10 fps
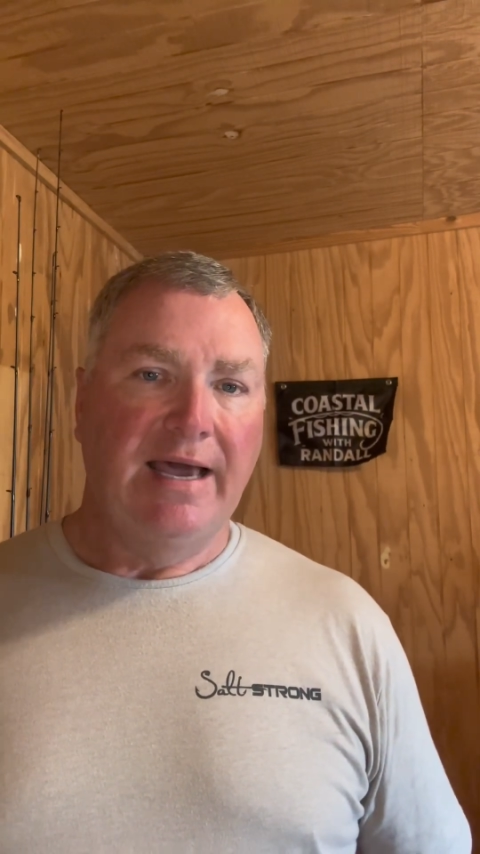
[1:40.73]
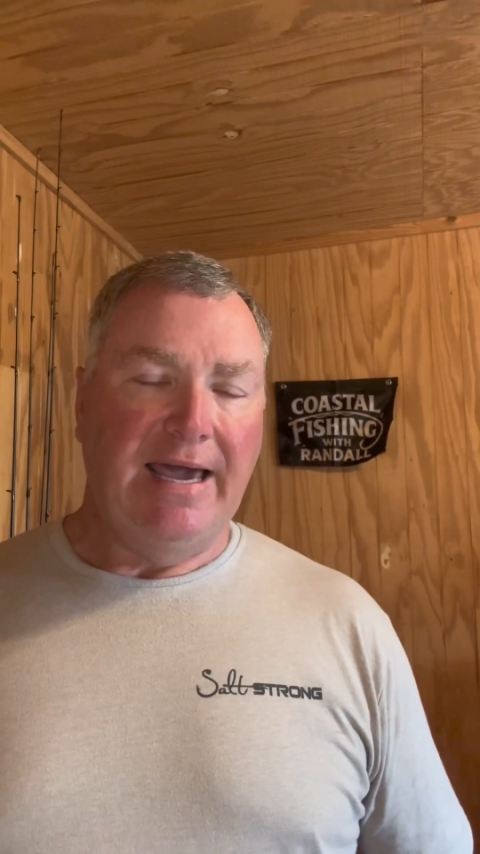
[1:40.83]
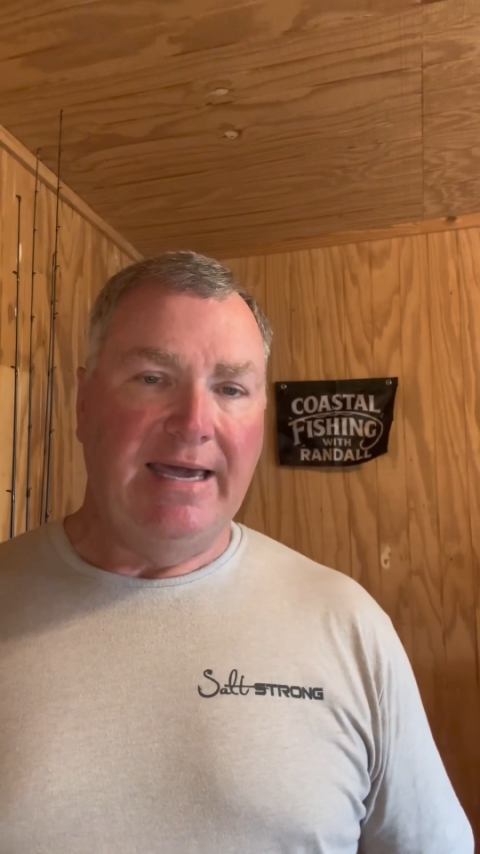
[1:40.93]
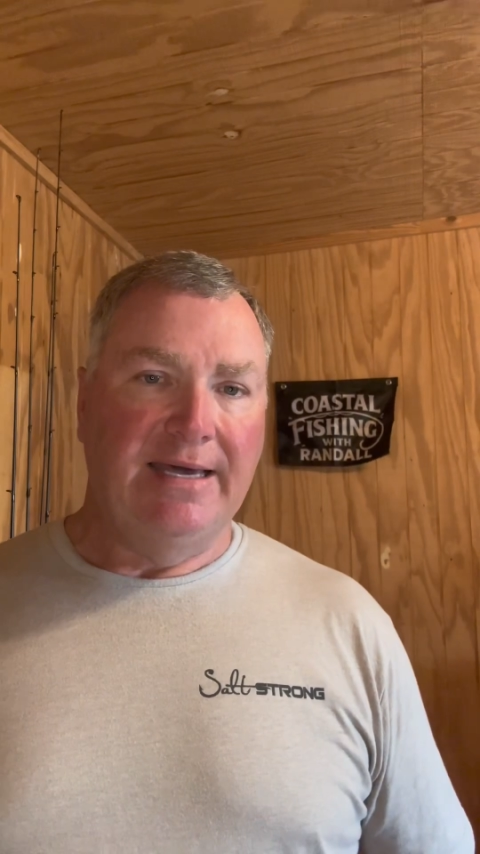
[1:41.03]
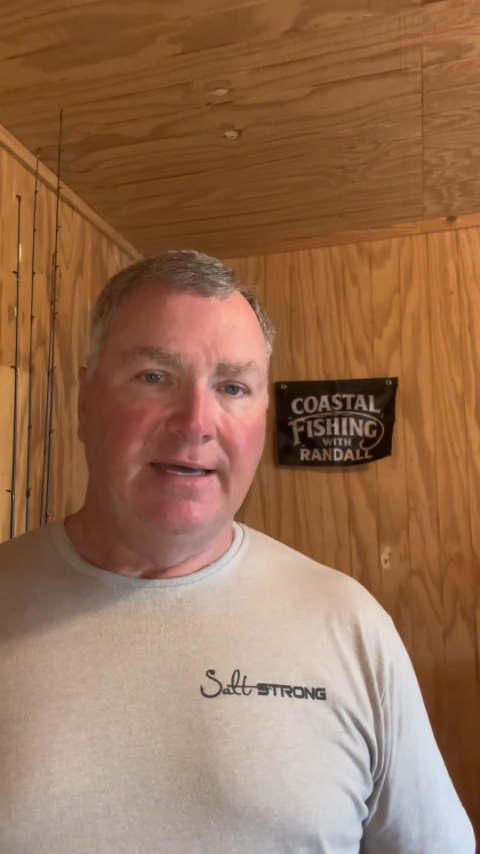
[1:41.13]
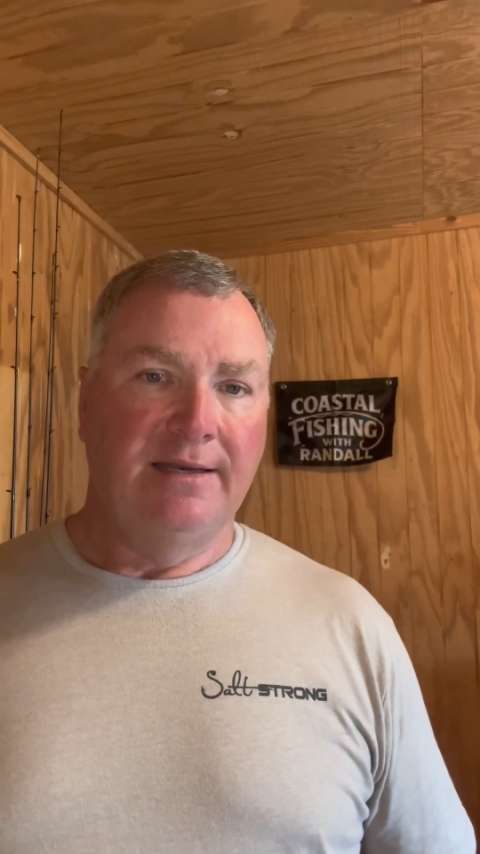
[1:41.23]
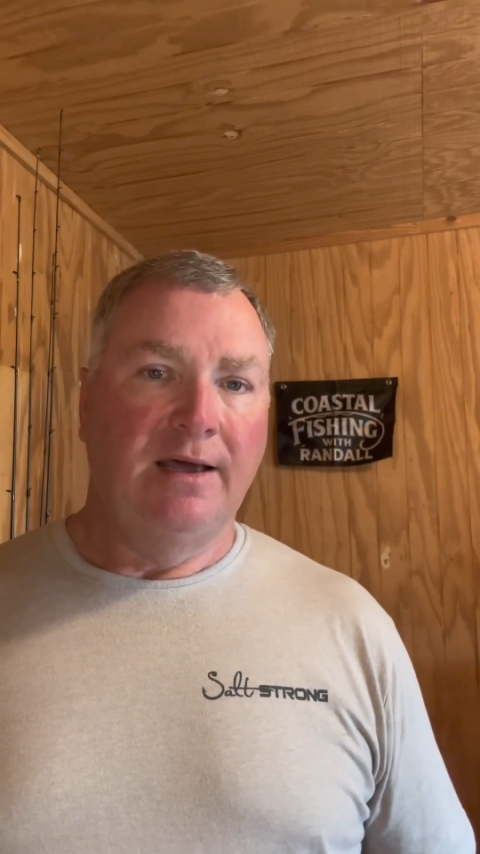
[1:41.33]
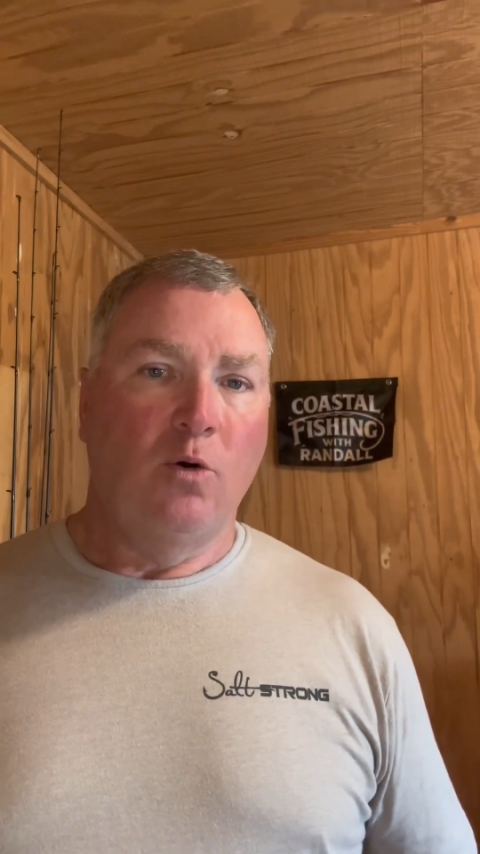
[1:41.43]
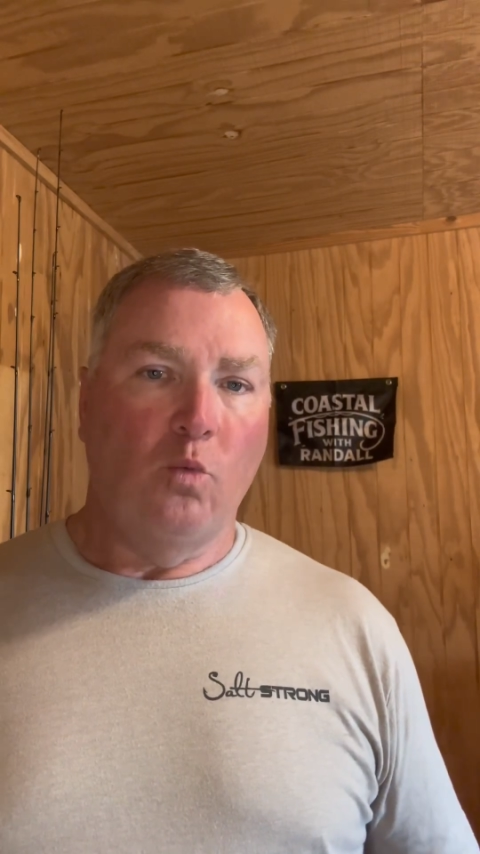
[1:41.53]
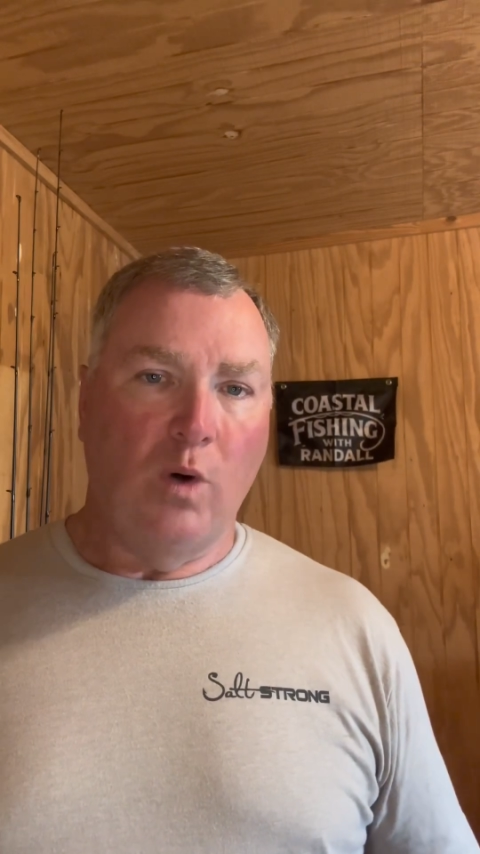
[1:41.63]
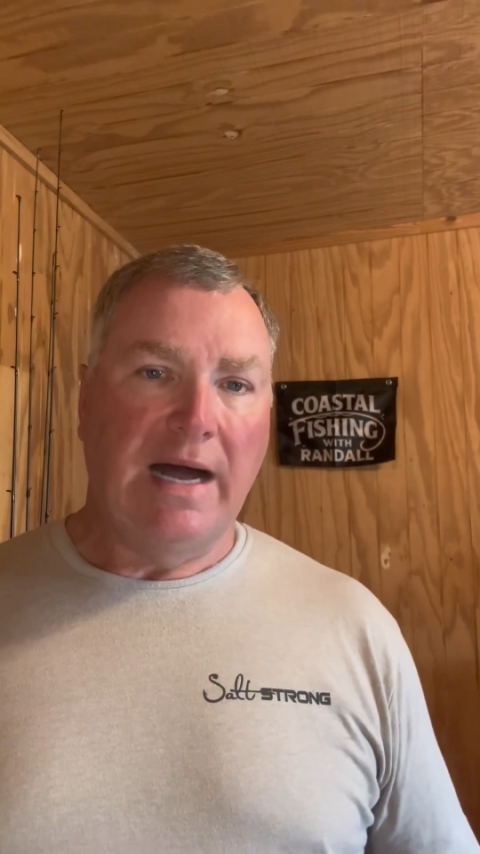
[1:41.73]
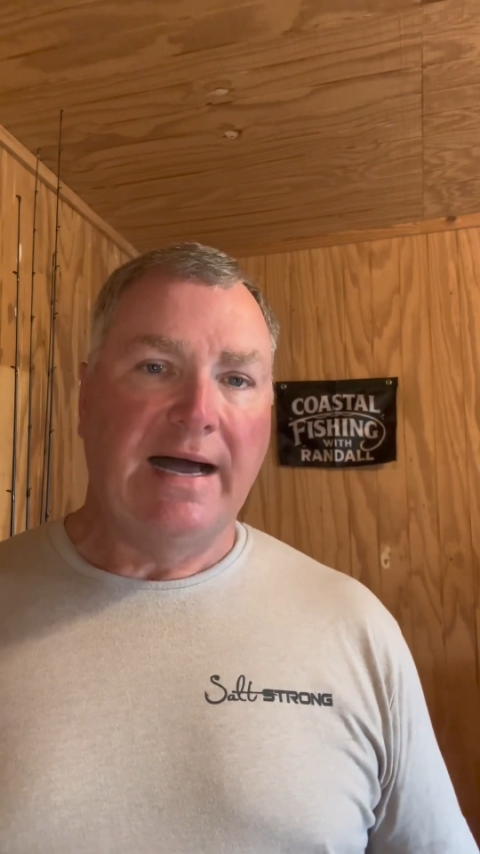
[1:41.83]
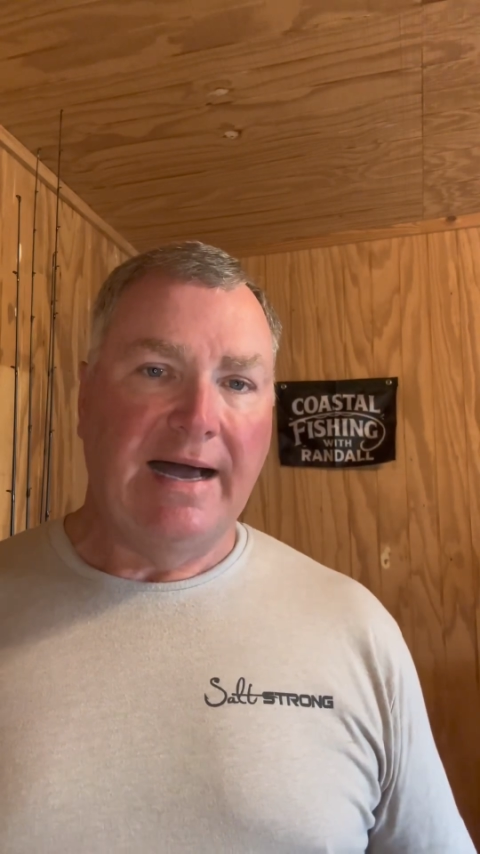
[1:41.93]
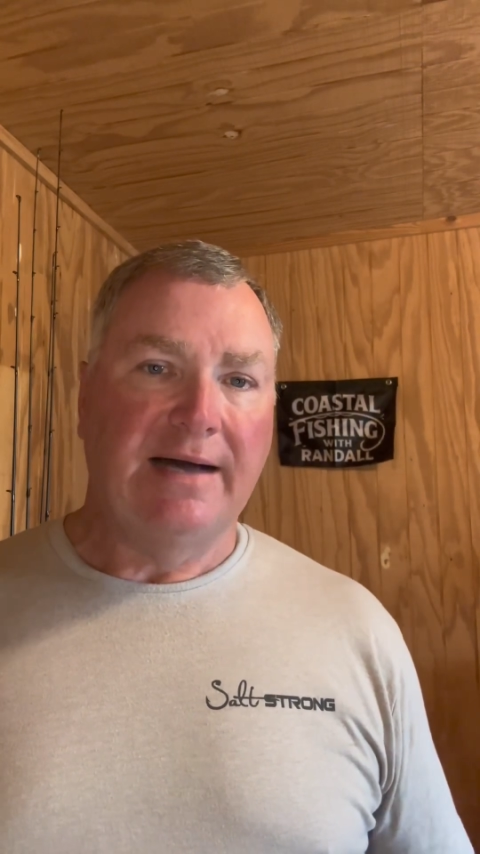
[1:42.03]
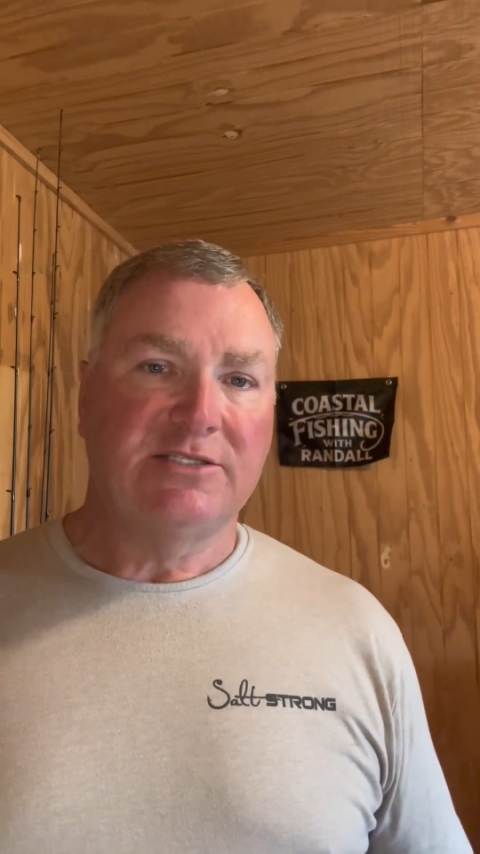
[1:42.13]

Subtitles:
and why I